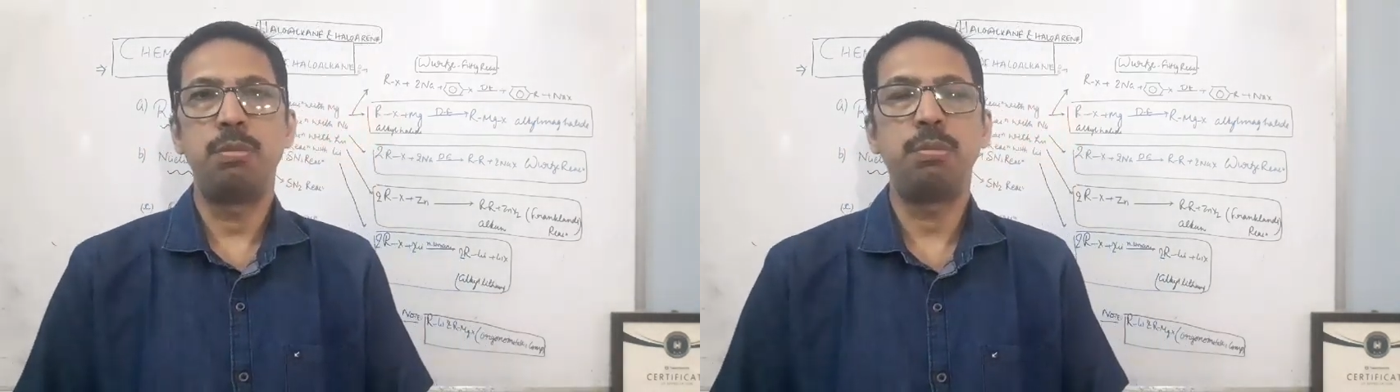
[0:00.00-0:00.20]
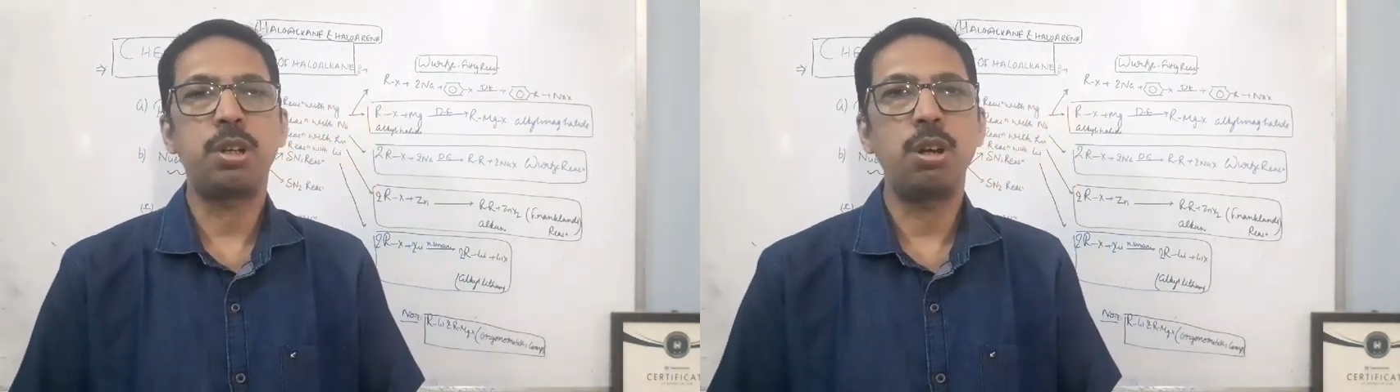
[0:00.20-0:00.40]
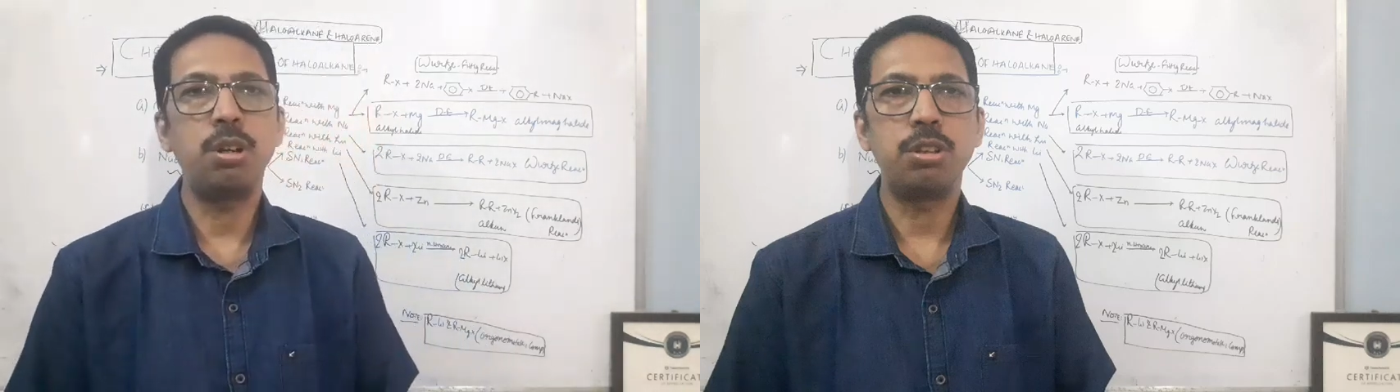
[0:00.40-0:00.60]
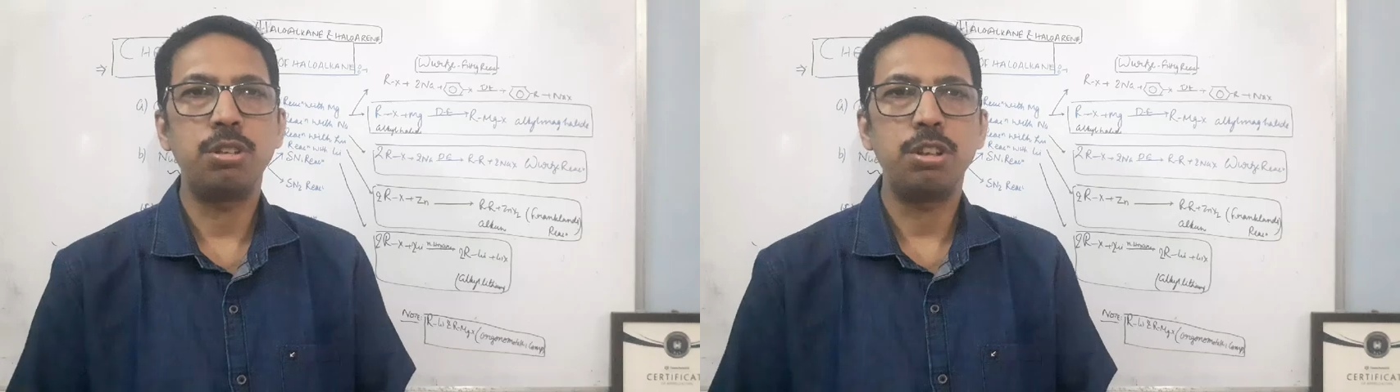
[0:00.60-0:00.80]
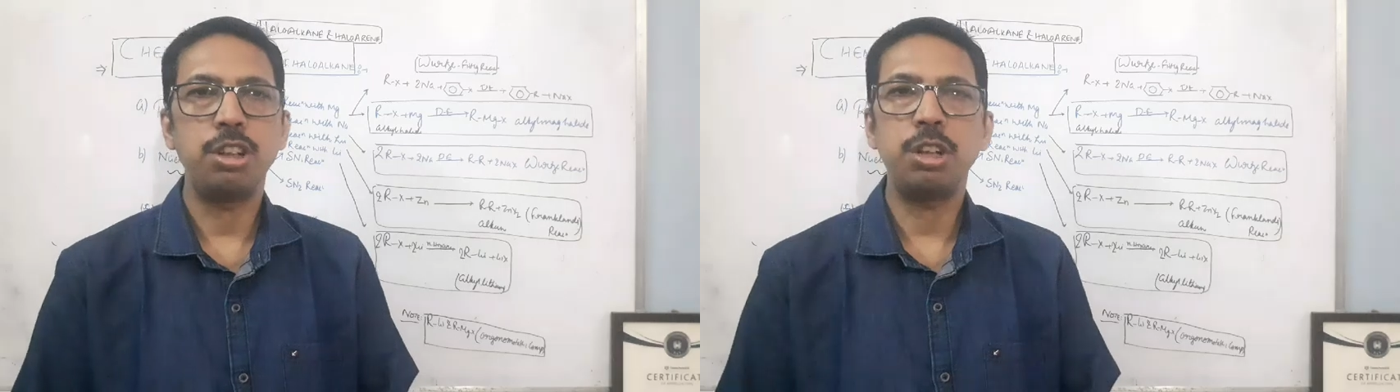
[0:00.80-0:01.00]

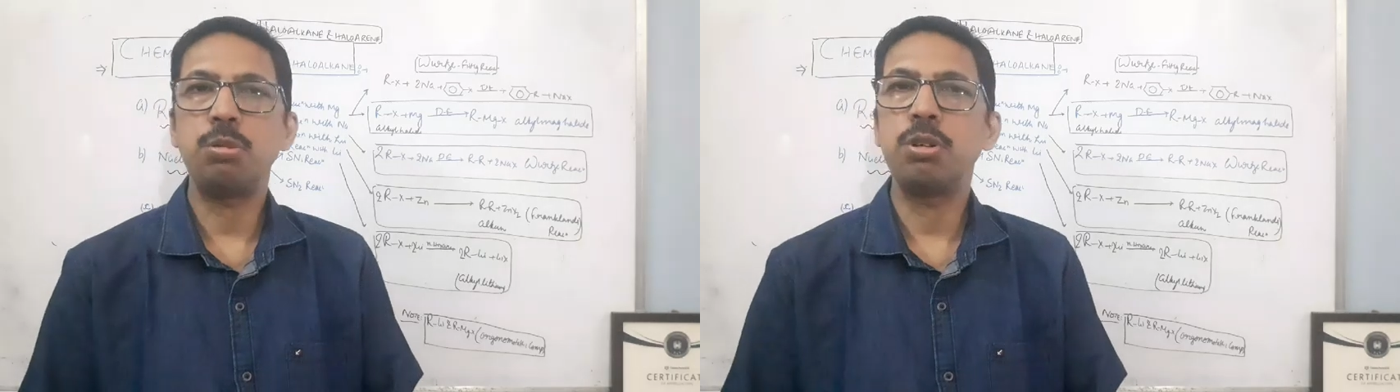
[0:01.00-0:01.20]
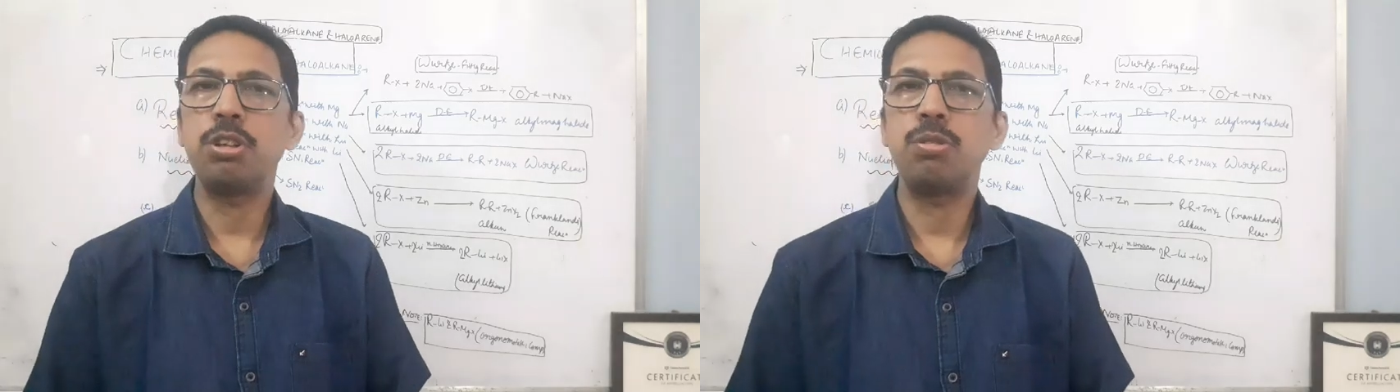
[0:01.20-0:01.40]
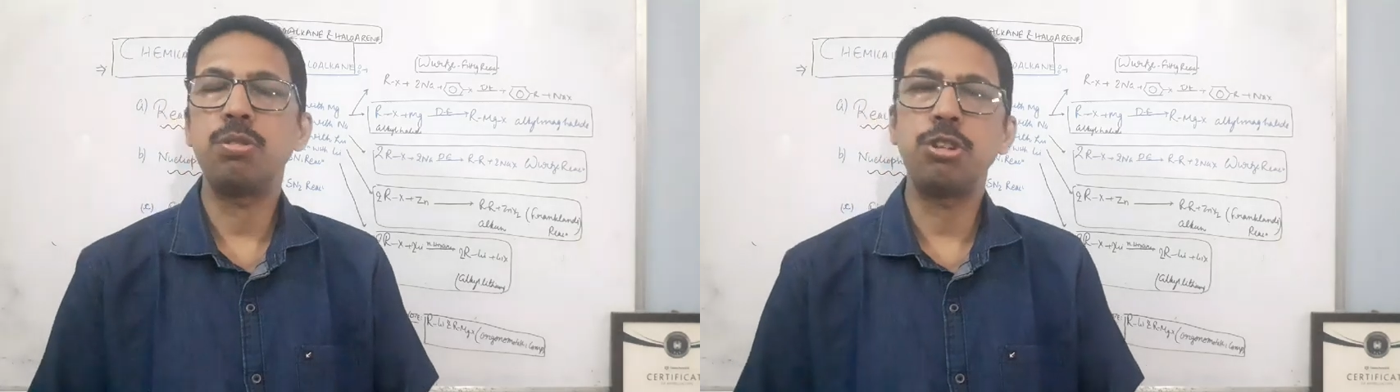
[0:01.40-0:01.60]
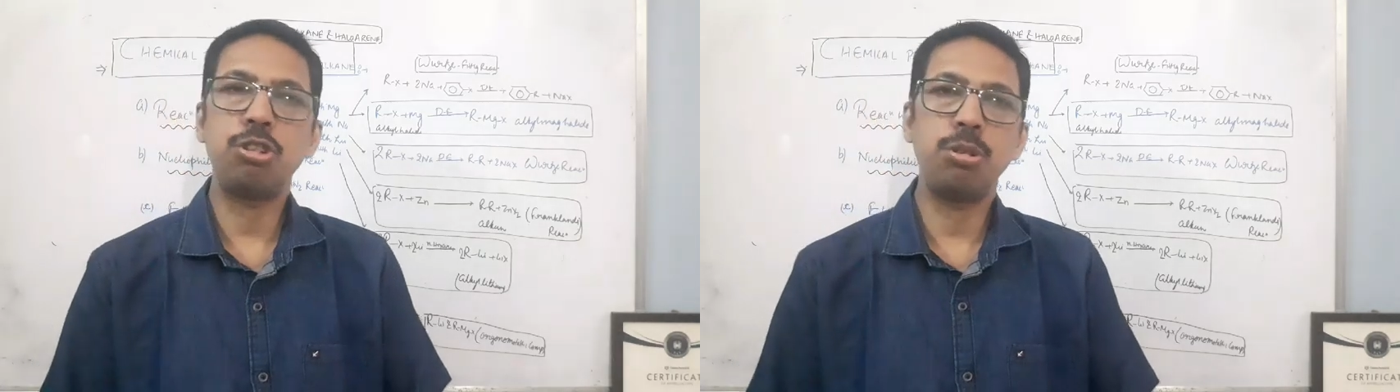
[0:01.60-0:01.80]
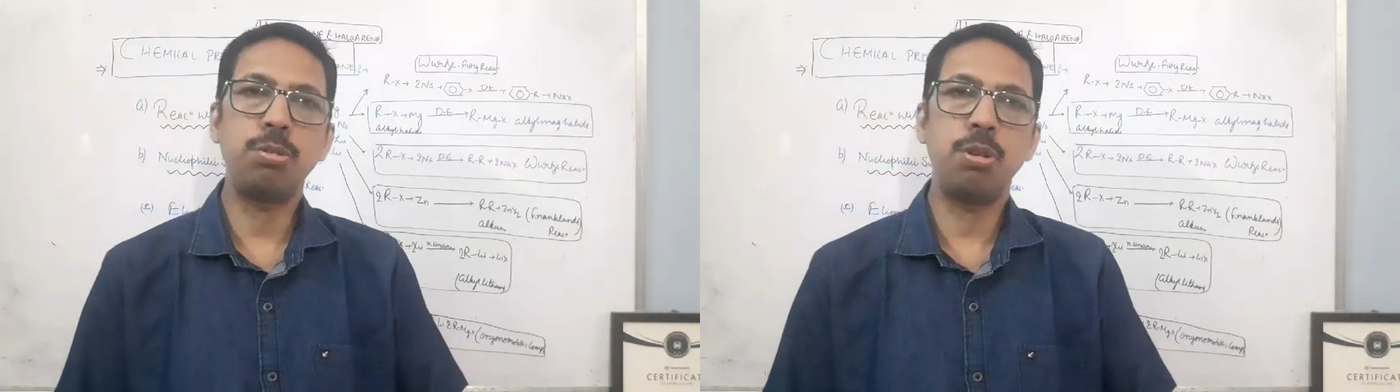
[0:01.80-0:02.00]
because it was first of